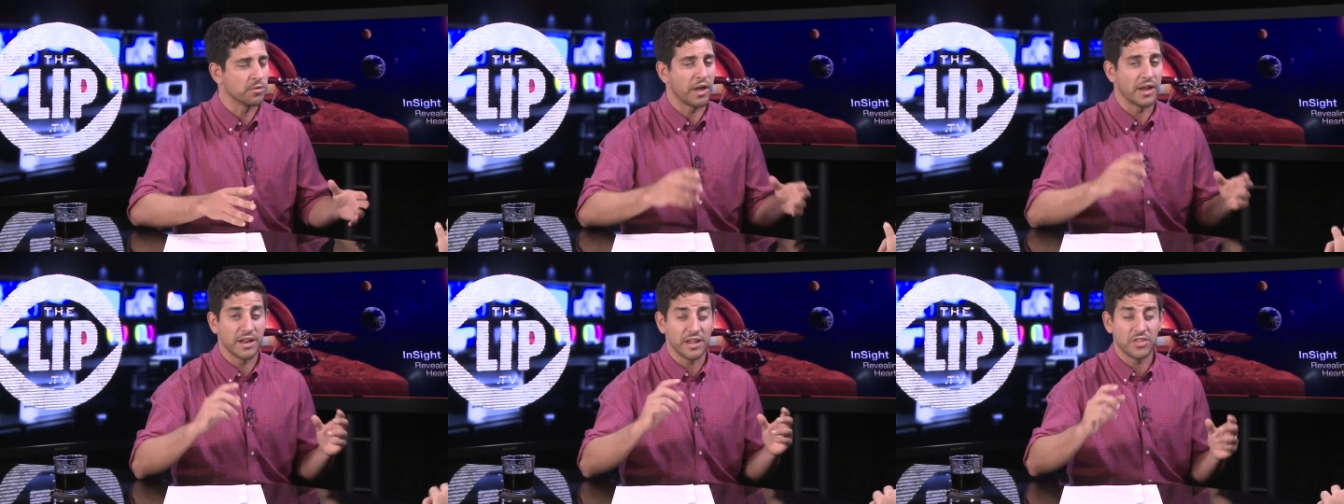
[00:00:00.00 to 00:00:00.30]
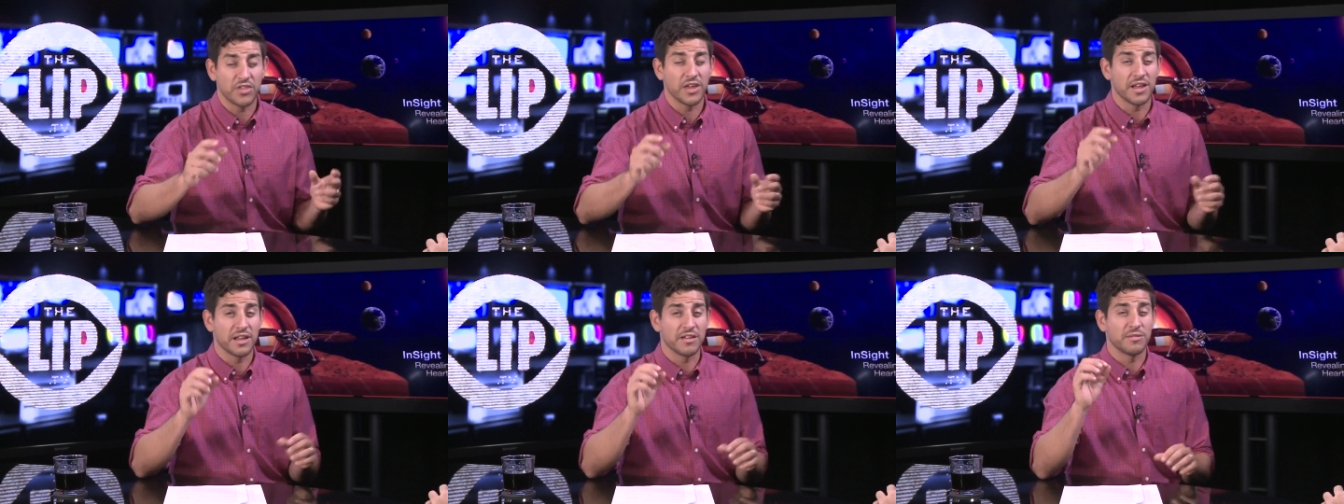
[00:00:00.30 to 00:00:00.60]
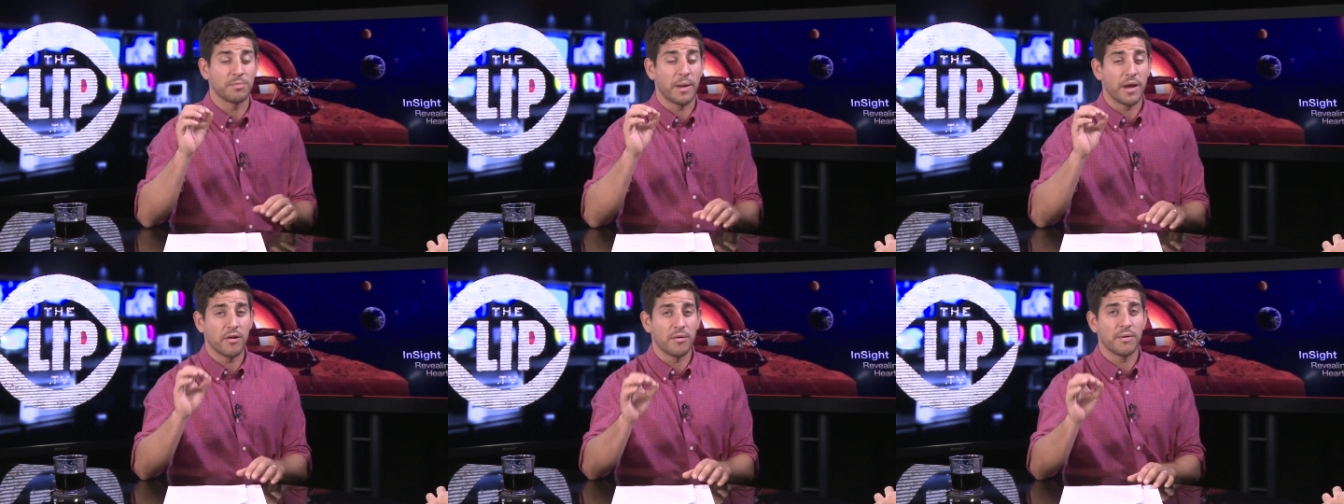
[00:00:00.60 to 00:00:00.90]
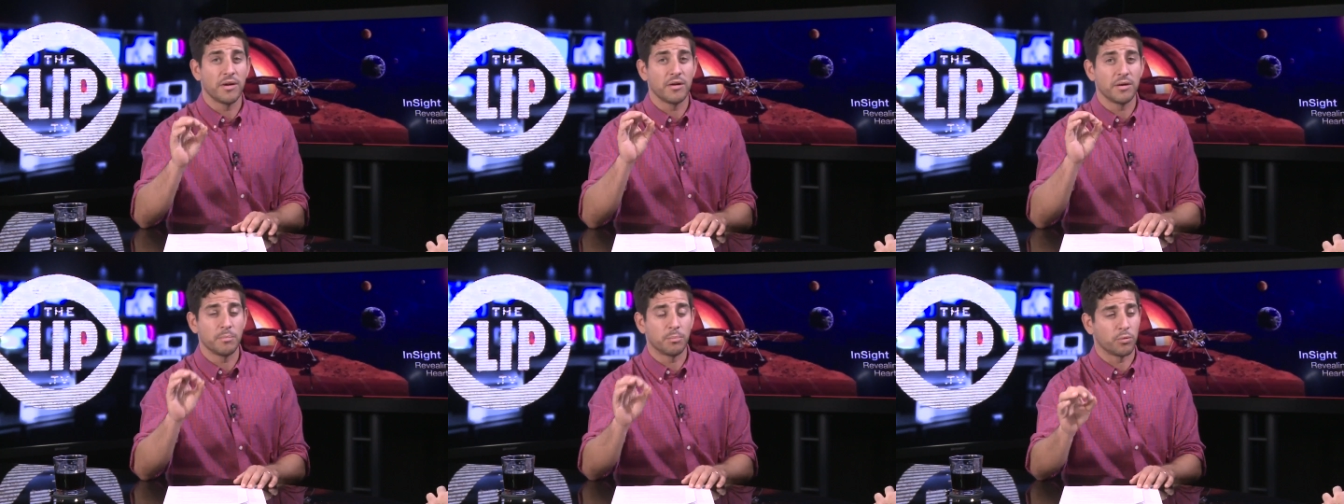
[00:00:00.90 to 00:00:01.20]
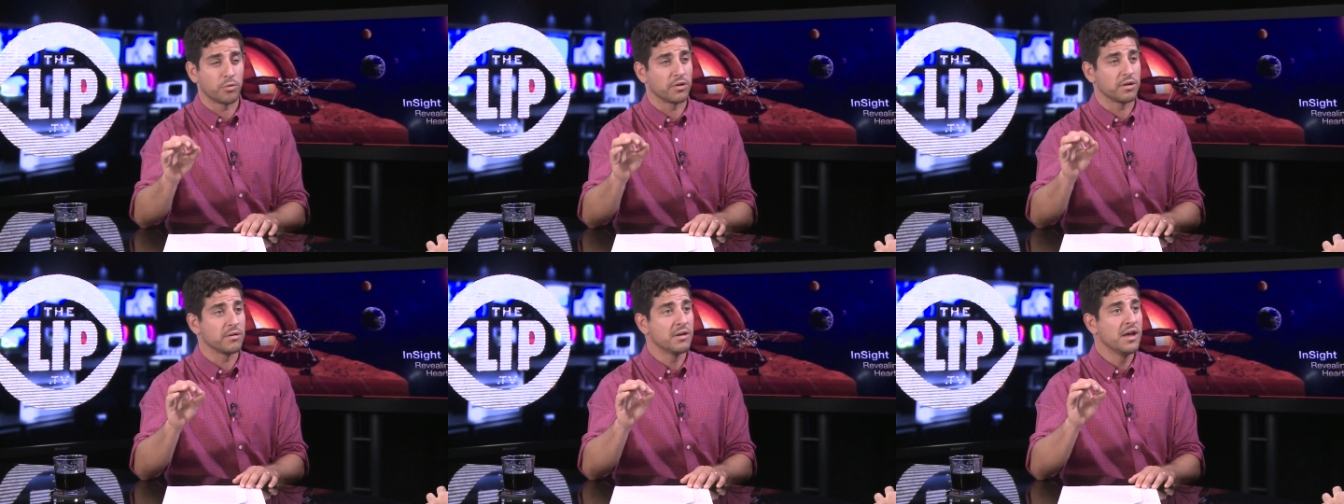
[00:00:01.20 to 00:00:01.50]
And I think it's very, very
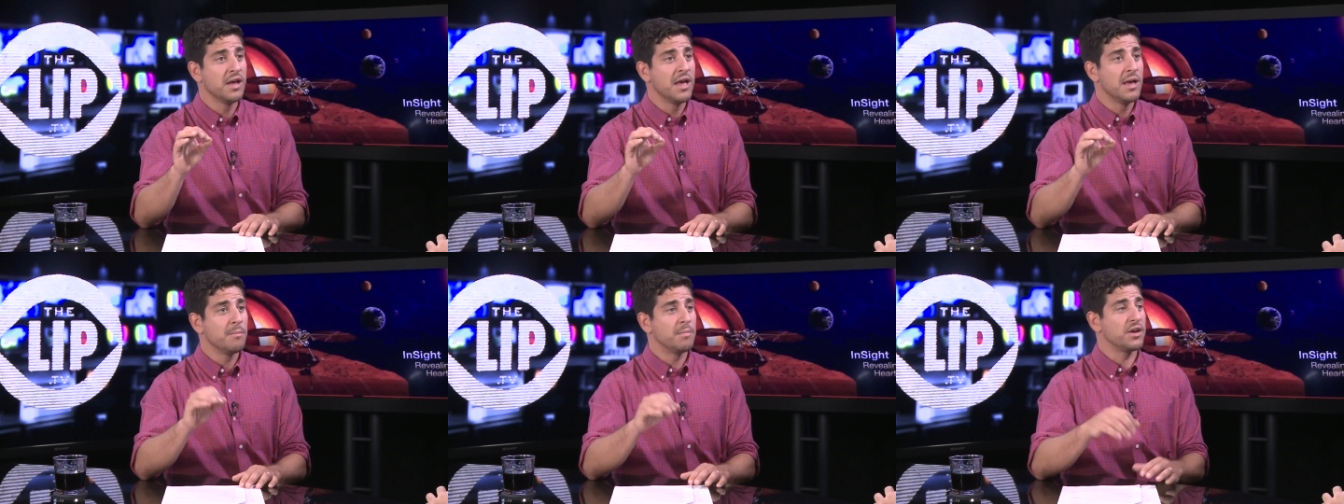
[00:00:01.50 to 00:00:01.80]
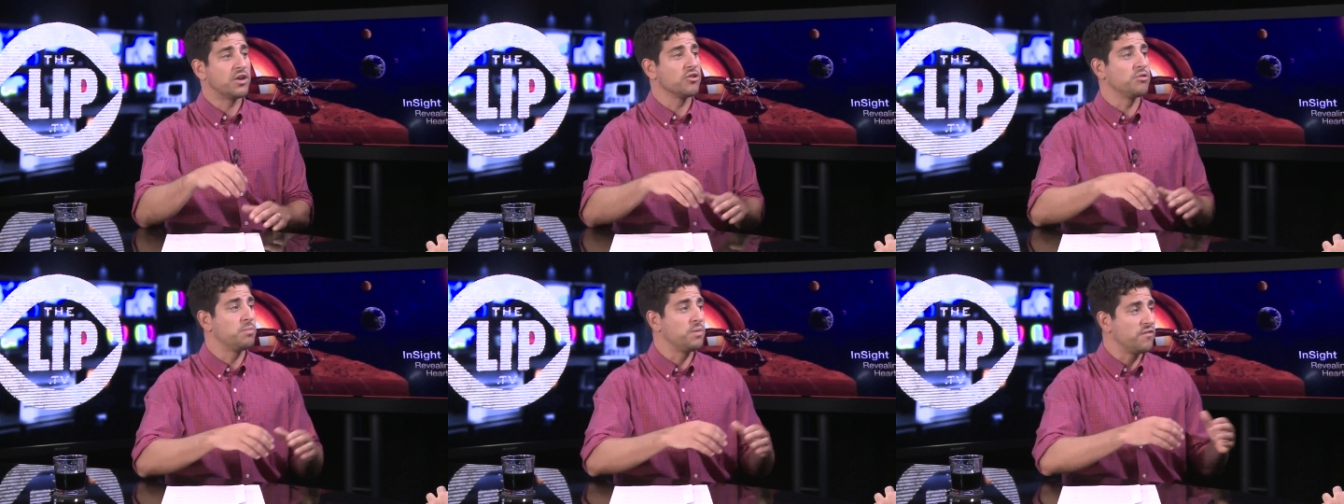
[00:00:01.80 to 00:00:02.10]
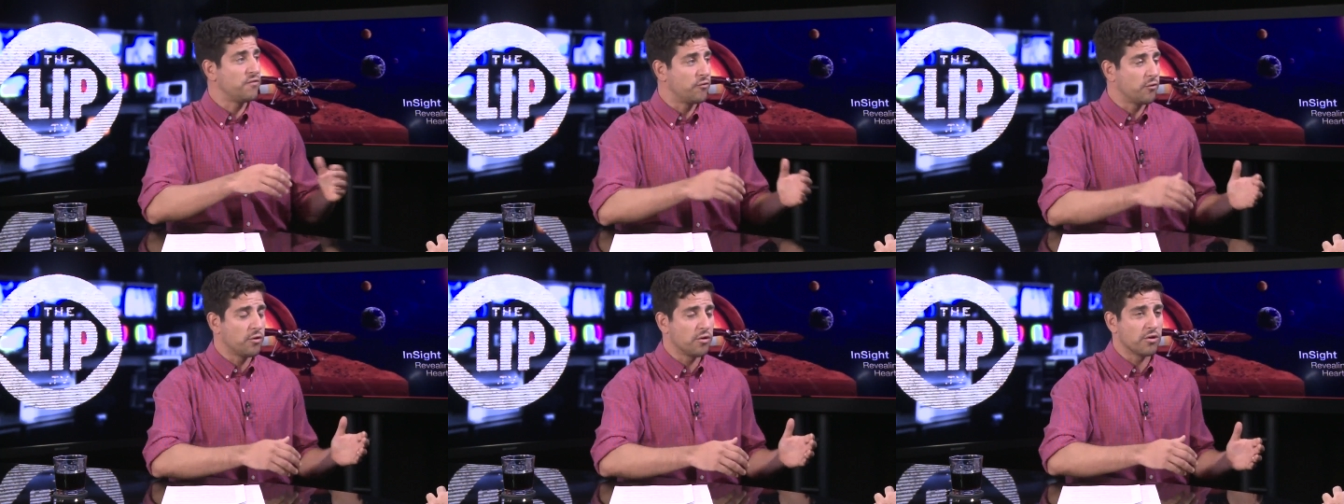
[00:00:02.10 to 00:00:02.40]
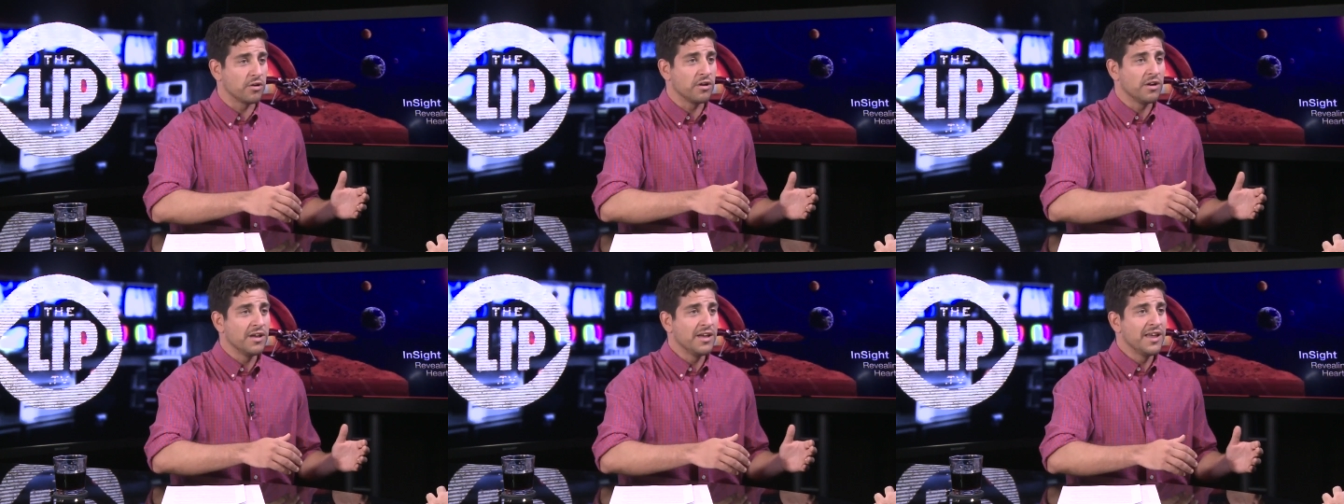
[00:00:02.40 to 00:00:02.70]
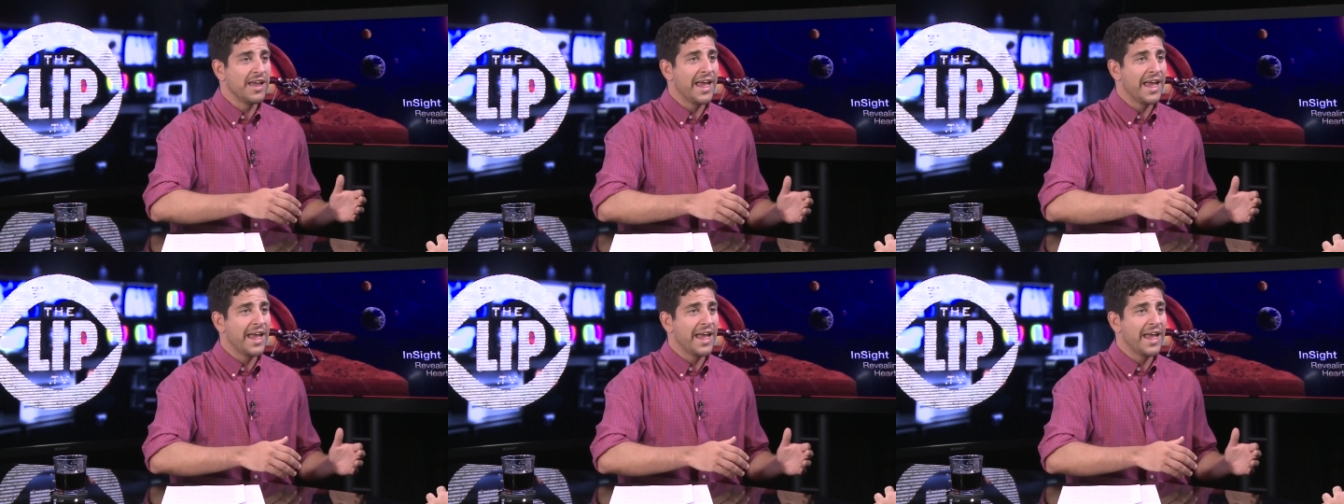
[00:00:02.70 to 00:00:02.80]
important, because before,